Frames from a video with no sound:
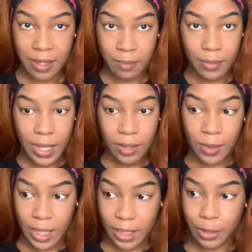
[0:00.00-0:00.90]
But
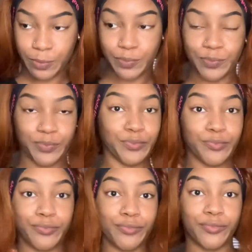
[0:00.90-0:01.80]
anyways,
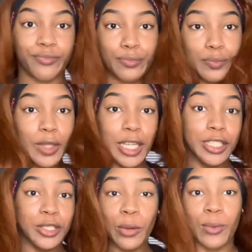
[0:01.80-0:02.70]
it's
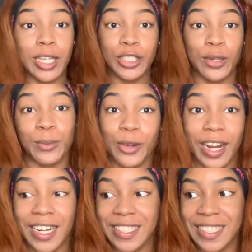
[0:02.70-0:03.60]
no rush no
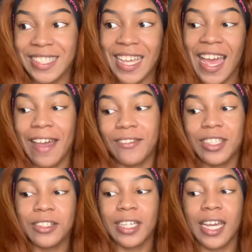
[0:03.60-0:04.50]
more since I have
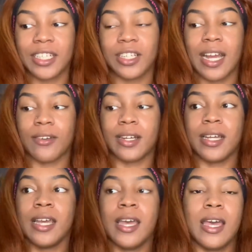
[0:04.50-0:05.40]
literally an extra hour.
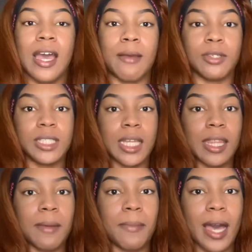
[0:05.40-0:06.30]
I'm using
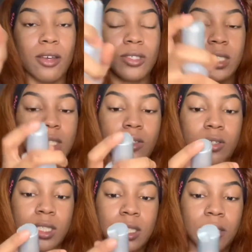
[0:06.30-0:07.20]
the BioSilk
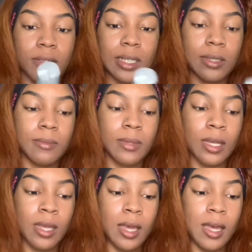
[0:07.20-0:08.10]
serum.
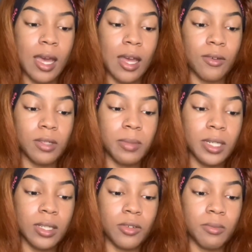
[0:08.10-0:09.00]
I only put a
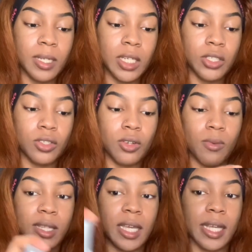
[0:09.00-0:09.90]
little bit because you don't
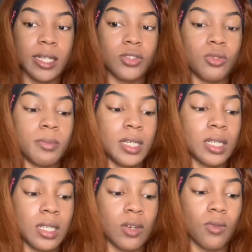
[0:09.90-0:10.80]
want the hair to
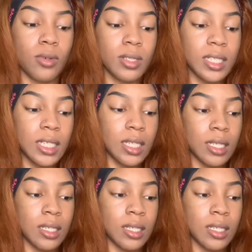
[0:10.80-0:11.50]
be oily.